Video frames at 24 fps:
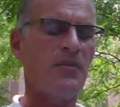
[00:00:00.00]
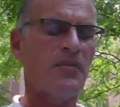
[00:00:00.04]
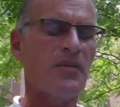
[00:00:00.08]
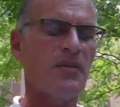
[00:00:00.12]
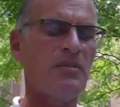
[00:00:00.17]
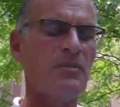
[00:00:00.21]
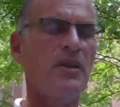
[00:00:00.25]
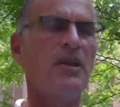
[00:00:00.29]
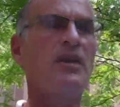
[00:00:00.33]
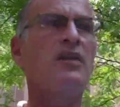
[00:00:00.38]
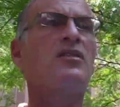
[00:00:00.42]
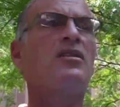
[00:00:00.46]
for
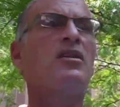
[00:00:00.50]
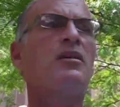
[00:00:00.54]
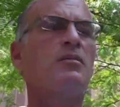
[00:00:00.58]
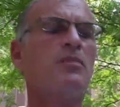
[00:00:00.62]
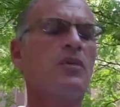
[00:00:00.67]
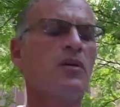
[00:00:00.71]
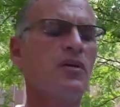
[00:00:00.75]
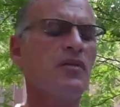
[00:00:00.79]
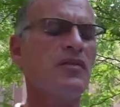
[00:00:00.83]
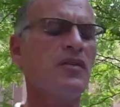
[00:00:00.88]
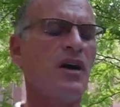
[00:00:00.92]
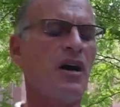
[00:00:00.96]
me to
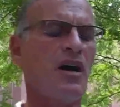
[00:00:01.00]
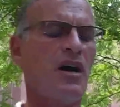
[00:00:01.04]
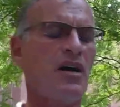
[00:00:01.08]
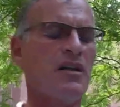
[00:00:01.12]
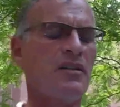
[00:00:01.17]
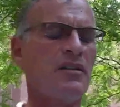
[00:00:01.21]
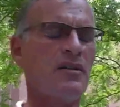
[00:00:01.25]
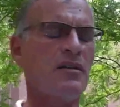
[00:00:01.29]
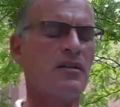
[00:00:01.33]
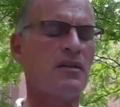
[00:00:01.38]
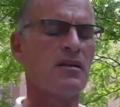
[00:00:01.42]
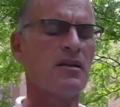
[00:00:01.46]
move
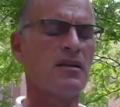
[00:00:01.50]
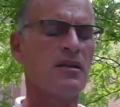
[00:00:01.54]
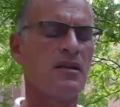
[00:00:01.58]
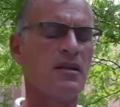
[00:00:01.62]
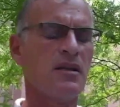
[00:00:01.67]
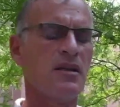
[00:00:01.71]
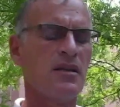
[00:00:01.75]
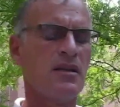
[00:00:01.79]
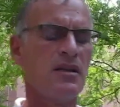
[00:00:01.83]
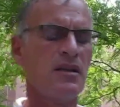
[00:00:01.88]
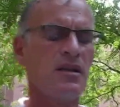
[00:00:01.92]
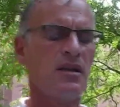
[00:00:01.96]
on
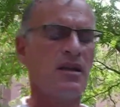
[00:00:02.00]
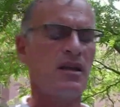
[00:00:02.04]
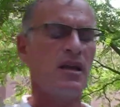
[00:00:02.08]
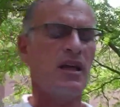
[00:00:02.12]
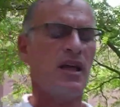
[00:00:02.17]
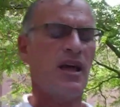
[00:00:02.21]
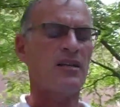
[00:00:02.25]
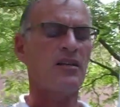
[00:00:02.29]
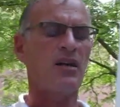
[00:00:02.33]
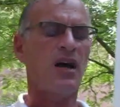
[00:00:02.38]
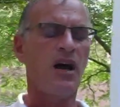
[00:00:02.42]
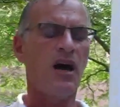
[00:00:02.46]

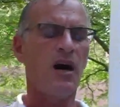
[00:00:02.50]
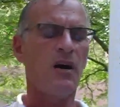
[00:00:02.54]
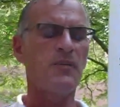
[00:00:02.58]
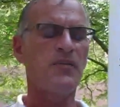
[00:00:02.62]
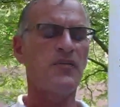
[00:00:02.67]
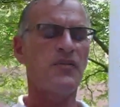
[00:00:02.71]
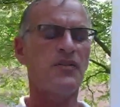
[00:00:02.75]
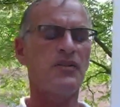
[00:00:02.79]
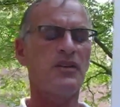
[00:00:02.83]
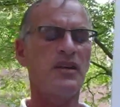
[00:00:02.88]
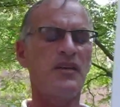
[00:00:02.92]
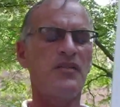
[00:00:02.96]
and
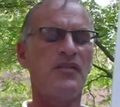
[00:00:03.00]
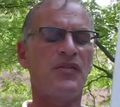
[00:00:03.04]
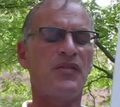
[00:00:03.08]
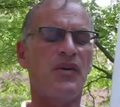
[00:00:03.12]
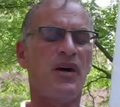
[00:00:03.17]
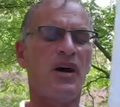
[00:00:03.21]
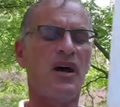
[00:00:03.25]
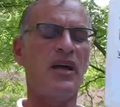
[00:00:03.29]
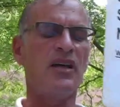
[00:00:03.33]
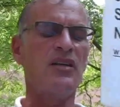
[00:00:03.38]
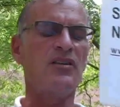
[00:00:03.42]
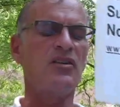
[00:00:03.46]
hopefully
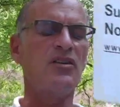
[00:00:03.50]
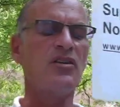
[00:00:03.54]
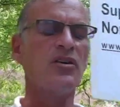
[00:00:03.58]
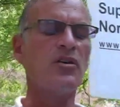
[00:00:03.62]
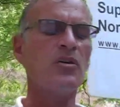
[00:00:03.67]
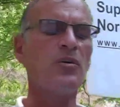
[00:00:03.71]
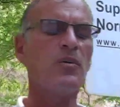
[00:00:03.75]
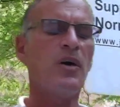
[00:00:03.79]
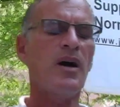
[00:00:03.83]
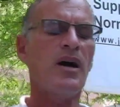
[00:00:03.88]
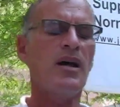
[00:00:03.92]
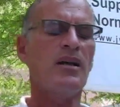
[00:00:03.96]
find
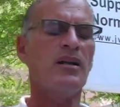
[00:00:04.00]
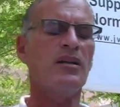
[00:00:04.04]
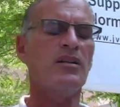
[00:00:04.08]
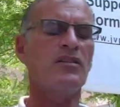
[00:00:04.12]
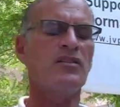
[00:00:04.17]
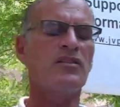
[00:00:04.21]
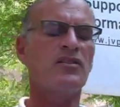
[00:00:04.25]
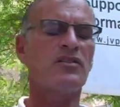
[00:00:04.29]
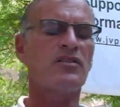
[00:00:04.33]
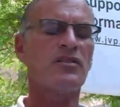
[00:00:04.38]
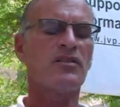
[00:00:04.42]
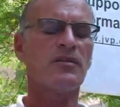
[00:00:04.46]
new ways
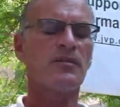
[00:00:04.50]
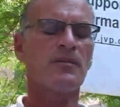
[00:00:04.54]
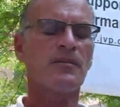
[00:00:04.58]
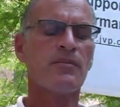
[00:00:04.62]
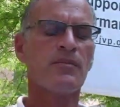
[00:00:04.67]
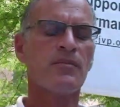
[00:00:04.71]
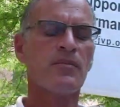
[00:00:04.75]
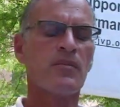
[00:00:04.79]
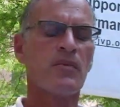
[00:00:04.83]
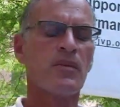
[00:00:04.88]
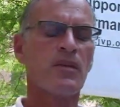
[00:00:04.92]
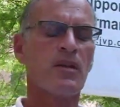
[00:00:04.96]

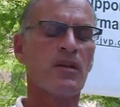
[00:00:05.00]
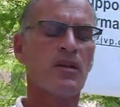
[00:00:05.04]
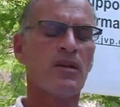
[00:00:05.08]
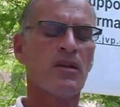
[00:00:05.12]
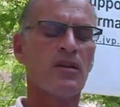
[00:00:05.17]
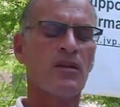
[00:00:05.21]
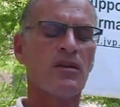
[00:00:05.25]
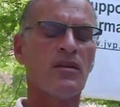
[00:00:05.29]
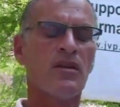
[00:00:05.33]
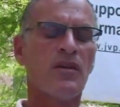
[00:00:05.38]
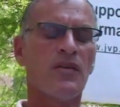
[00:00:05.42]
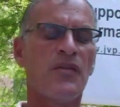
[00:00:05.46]

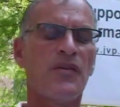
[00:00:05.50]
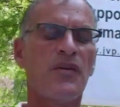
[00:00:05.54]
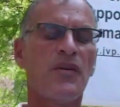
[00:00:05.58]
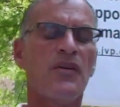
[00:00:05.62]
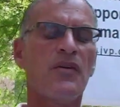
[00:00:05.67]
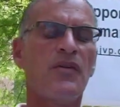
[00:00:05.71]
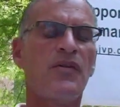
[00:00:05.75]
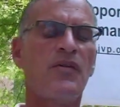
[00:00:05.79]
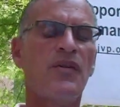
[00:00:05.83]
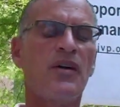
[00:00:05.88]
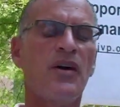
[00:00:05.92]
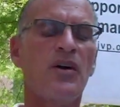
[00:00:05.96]
to
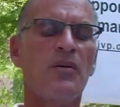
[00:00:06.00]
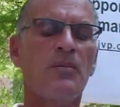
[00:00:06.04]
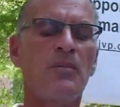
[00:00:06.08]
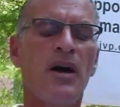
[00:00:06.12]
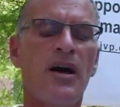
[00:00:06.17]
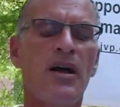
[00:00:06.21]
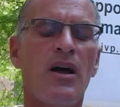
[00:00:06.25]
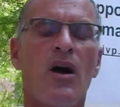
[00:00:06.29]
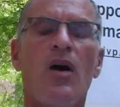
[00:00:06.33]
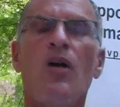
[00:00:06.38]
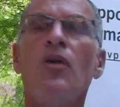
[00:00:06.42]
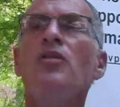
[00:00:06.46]
fulfill
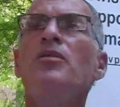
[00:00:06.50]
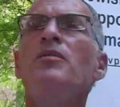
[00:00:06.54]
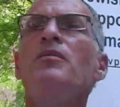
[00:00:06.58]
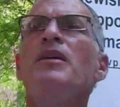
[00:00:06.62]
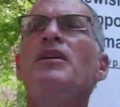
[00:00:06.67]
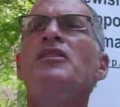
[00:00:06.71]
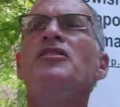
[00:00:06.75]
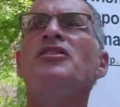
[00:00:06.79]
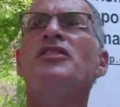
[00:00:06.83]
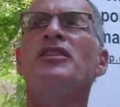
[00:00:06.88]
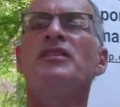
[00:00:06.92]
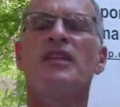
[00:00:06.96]
my own
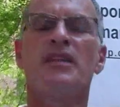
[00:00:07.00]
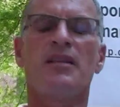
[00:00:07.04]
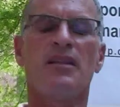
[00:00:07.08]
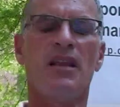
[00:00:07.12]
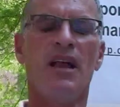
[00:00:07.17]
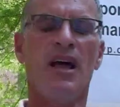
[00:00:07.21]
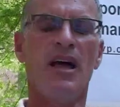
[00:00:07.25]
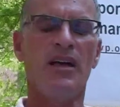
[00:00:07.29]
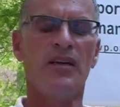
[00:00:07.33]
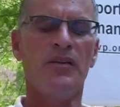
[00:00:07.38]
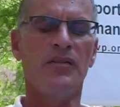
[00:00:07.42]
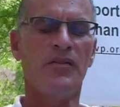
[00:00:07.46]
mission in
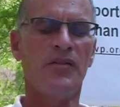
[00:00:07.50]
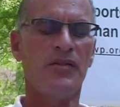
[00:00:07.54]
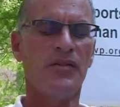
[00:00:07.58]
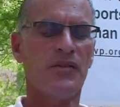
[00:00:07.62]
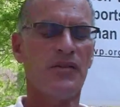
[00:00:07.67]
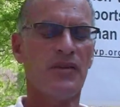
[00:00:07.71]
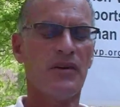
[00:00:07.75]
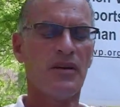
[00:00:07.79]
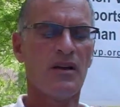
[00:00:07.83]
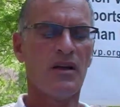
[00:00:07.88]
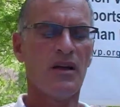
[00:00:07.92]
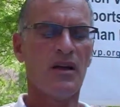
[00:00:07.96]
life
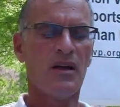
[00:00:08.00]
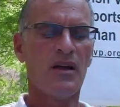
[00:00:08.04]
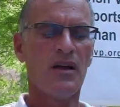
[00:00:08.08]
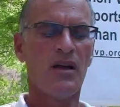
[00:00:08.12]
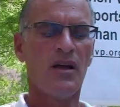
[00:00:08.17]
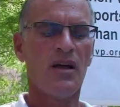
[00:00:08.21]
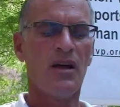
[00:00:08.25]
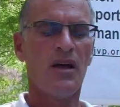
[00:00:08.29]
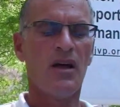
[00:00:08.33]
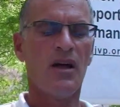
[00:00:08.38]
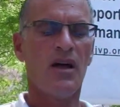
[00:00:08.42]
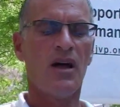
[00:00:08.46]

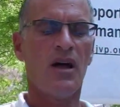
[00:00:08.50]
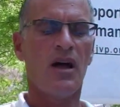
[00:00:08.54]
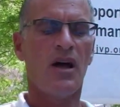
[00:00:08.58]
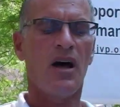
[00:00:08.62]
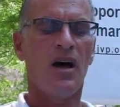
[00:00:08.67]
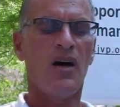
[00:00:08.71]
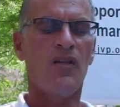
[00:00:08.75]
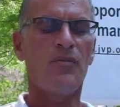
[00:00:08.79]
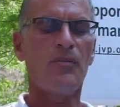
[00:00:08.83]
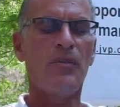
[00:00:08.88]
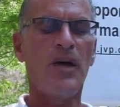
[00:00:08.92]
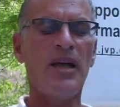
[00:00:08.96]

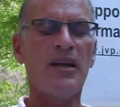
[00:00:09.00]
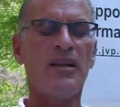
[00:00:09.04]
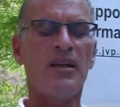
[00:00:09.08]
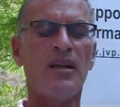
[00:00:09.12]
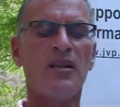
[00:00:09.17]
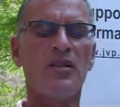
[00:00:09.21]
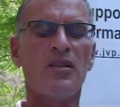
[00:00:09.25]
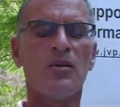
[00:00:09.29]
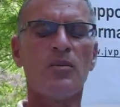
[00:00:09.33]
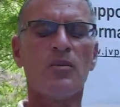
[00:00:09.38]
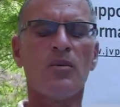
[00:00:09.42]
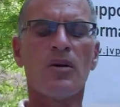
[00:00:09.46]
of
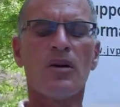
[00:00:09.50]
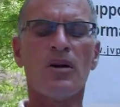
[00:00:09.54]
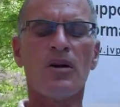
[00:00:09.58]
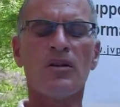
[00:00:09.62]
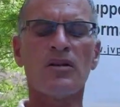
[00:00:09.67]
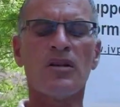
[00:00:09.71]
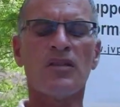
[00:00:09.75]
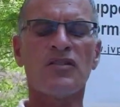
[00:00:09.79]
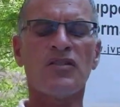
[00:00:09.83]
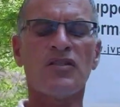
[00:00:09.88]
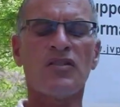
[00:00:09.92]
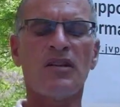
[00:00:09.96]
making the
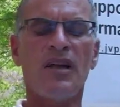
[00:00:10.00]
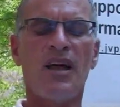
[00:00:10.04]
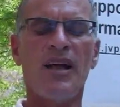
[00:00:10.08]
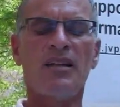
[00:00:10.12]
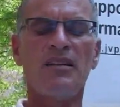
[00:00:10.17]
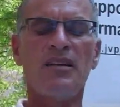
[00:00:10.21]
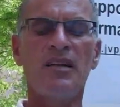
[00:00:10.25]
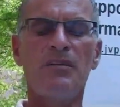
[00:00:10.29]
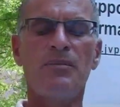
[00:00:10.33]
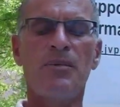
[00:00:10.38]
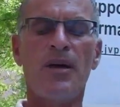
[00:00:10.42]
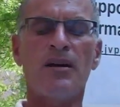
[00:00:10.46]
world a
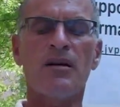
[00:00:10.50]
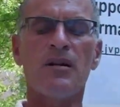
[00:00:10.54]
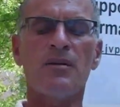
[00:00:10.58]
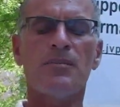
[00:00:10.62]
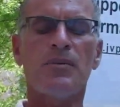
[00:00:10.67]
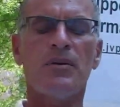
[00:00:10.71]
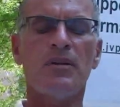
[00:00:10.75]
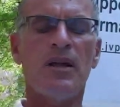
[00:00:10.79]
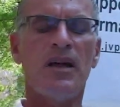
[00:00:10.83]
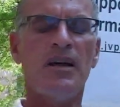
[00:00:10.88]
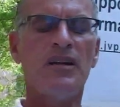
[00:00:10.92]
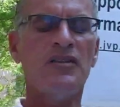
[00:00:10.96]
slightly better
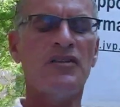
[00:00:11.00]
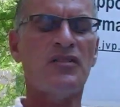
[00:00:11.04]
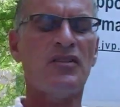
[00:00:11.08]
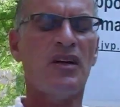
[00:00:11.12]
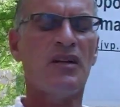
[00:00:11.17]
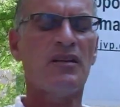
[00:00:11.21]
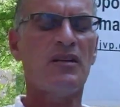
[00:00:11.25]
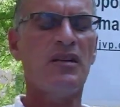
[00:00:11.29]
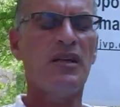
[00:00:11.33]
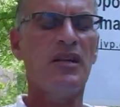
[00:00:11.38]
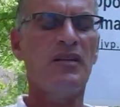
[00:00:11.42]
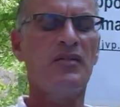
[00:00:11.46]
place
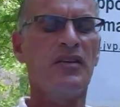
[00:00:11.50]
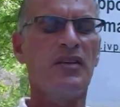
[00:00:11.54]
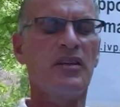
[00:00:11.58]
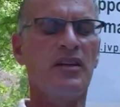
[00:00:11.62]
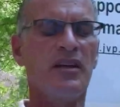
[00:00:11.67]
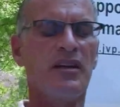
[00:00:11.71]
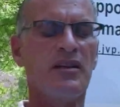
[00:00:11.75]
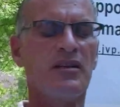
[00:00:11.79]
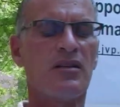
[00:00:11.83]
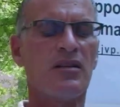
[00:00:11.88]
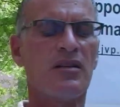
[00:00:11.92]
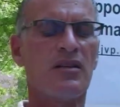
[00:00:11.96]
on leaving
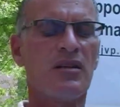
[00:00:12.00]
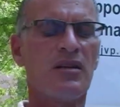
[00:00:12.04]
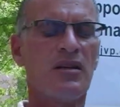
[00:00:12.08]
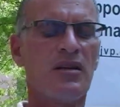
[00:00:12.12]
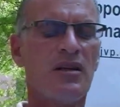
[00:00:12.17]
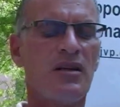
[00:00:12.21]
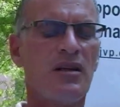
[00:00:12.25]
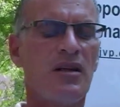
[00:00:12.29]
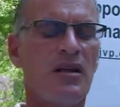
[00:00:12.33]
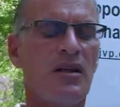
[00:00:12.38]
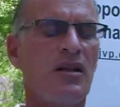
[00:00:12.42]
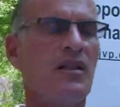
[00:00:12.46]
it
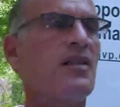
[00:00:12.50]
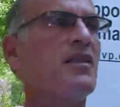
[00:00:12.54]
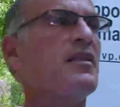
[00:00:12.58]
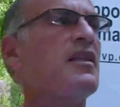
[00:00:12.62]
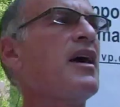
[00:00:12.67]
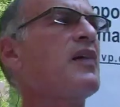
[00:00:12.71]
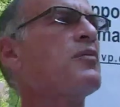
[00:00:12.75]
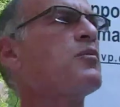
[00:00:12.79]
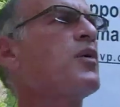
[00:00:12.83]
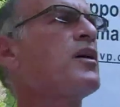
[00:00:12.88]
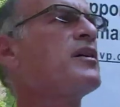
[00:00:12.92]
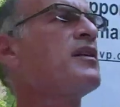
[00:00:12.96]

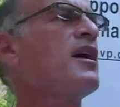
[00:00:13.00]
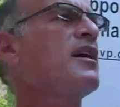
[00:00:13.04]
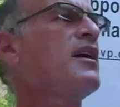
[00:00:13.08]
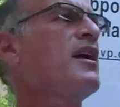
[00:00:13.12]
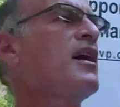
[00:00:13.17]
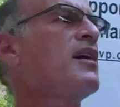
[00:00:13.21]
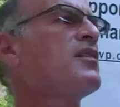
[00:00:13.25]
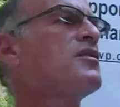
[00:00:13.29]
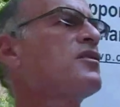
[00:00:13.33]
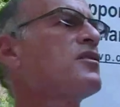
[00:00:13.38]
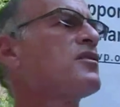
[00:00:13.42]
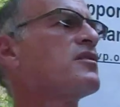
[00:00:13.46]
than when I
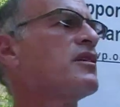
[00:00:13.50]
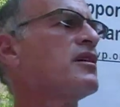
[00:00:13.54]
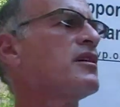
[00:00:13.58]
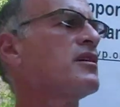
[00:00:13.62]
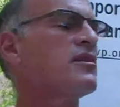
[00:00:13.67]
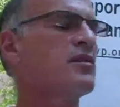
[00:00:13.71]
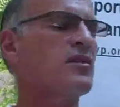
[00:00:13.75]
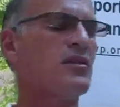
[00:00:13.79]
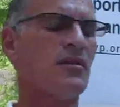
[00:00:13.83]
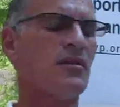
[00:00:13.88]
entered it.